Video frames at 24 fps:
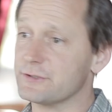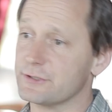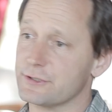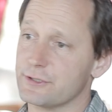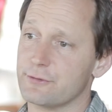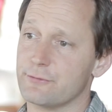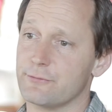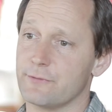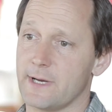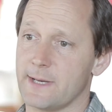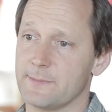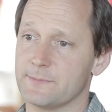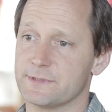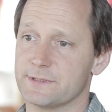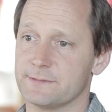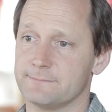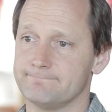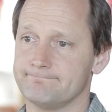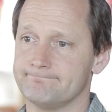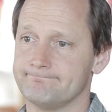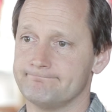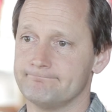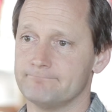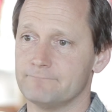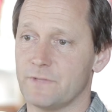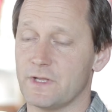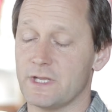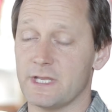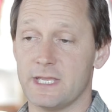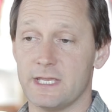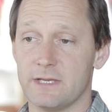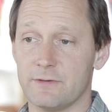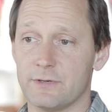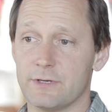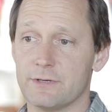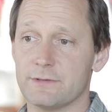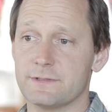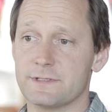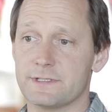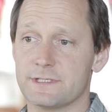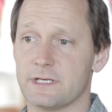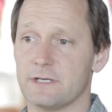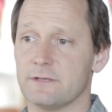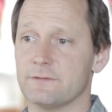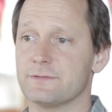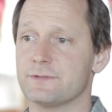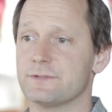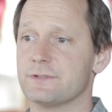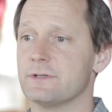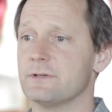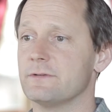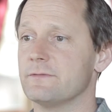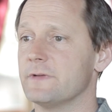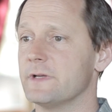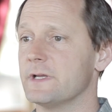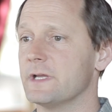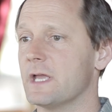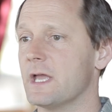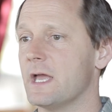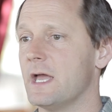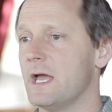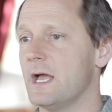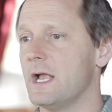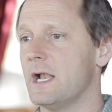are corrupt, the heroes self-serving,